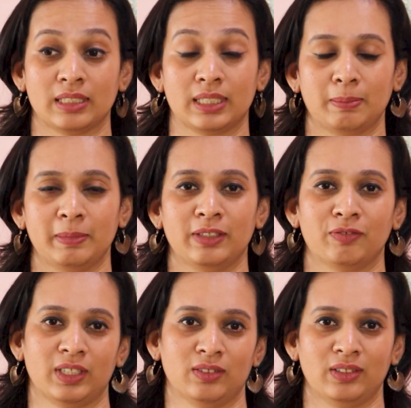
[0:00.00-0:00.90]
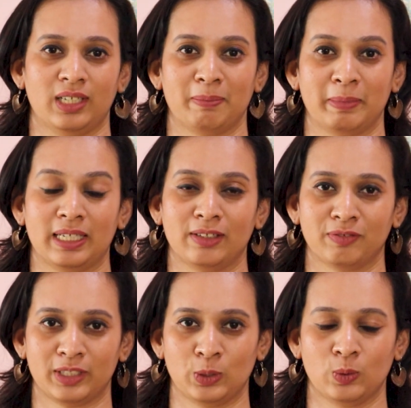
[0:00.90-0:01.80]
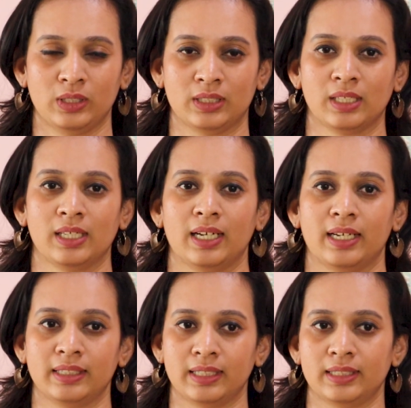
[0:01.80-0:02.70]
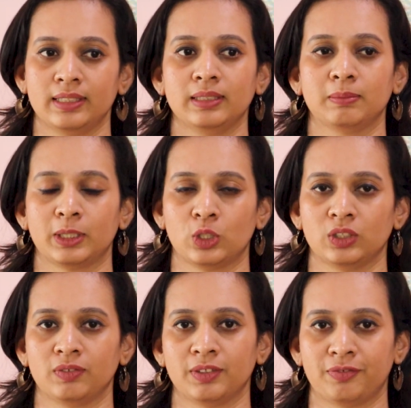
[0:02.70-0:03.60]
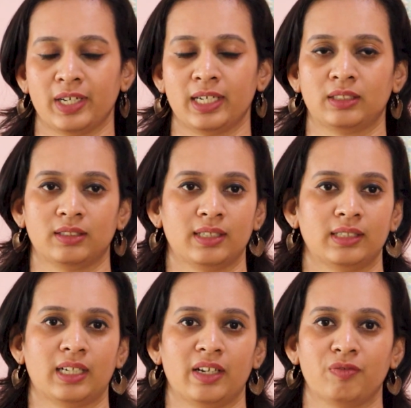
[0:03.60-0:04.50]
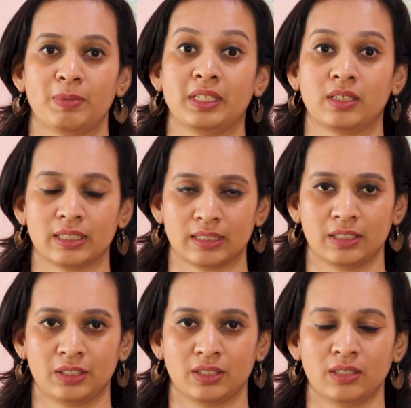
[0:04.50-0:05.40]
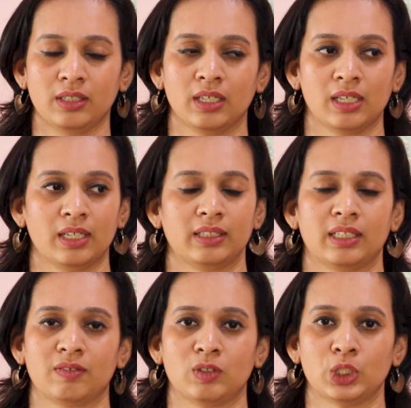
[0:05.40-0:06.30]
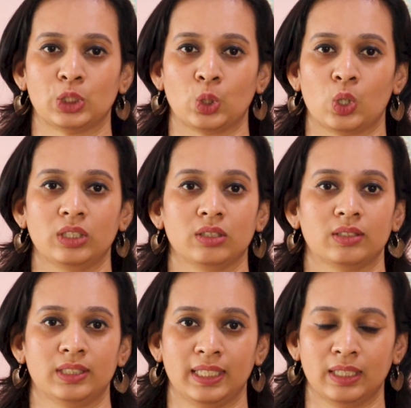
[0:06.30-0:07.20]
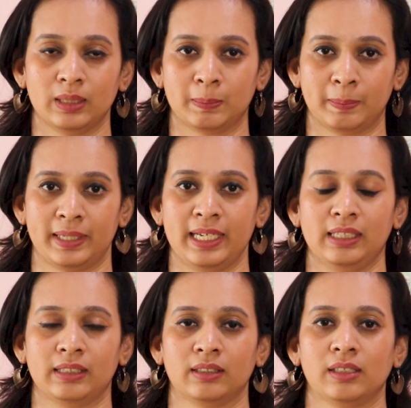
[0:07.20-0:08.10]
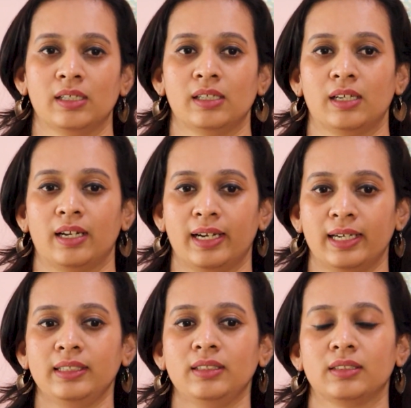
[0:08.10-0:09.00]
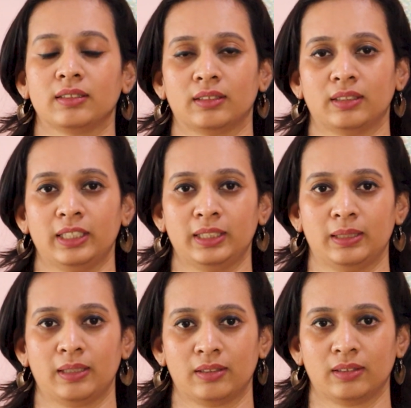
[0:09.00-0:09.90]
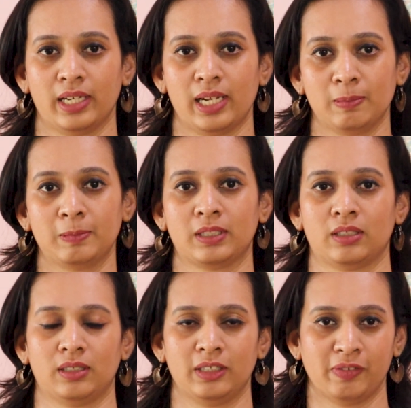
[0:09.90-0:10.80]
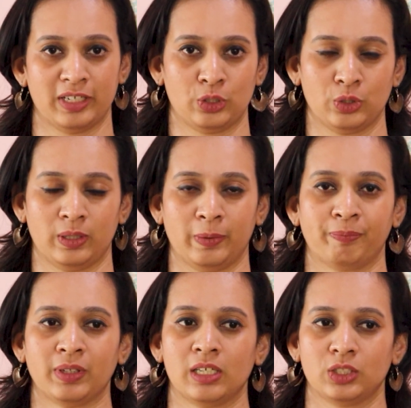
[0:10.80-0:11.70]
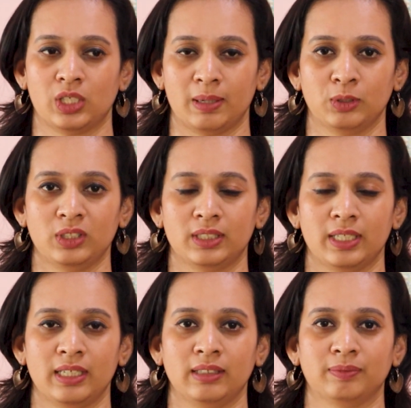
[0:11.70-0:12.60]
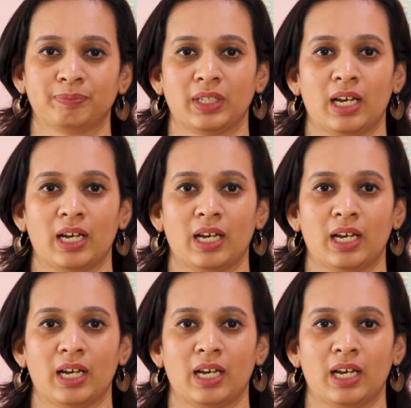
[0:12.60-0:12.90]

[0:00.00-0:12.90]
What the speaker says: ask me whether I'm making videos, and it is because of the fact that I have been consistent. There was not a single break, and it helped eventually. So I'm not saying